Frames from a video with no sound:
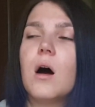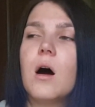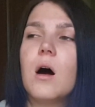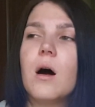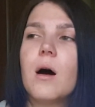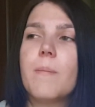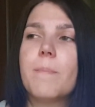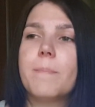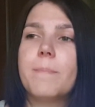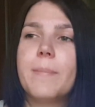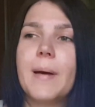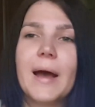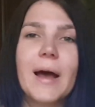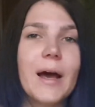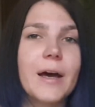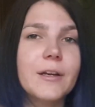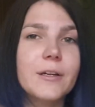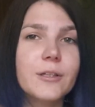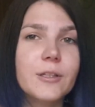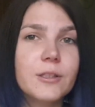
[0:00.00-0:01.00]
a
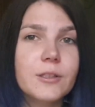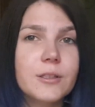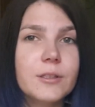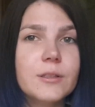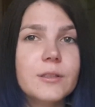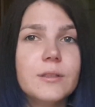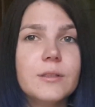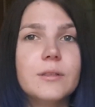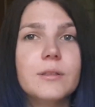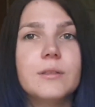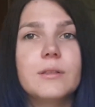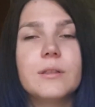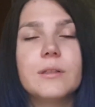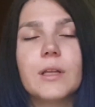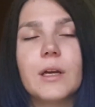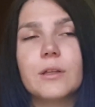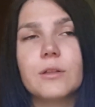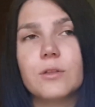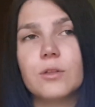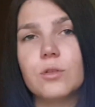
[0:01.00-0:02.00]
pattern
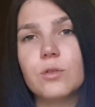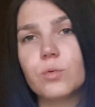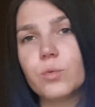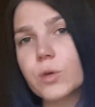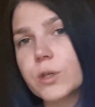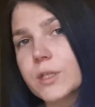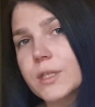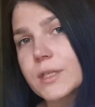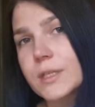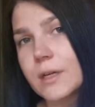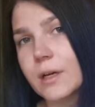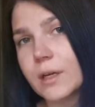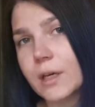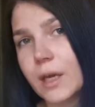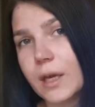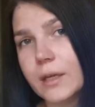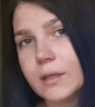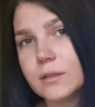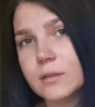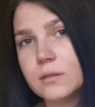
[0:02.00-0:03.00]
that you were stuck
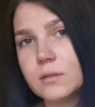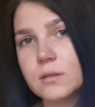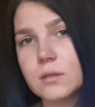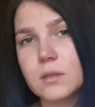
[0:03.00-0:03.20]
in,